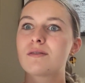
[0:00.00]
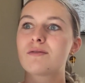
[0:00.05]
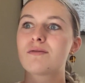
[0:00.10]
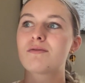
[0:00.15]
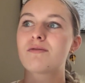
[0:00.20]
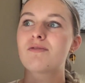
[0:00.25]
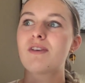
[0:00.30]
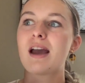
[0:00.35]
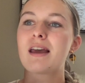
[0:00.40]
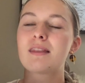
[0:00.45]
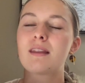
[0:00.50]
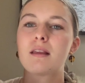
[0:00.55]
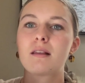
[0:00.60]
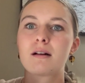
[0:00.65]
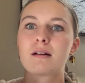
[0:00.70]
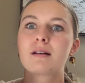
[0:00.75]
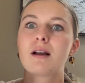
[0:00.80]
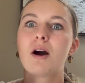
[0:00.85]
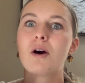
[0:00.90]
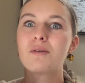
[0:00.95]
finally
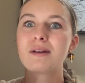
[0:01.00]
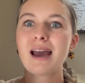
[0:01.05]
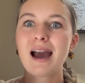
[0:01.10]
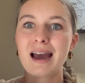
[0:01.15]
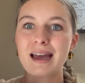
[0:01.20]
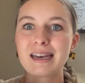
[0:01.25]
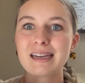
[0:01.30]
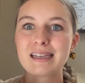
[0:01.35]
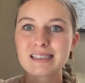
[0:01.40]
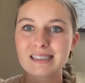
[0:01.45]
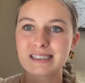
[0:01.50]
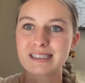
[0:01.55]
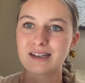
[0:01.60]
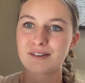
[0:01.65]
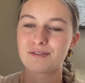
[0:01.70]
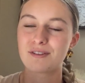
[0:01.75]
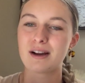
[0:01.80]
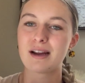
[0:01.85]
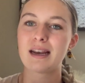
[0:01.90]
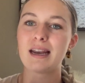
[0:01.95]
learn, oh yeah, it is
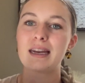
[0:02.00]
different.